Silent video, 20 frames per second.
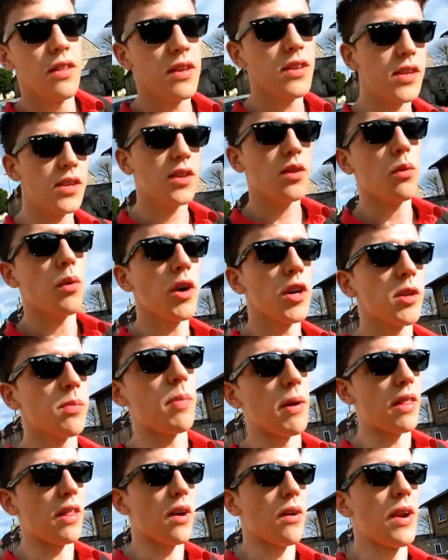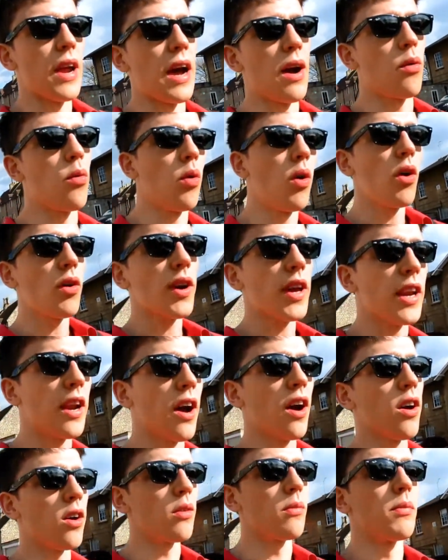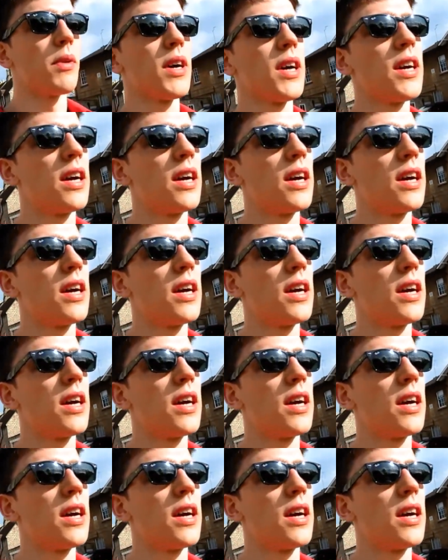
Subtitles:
This is the worst bit though now, walking home,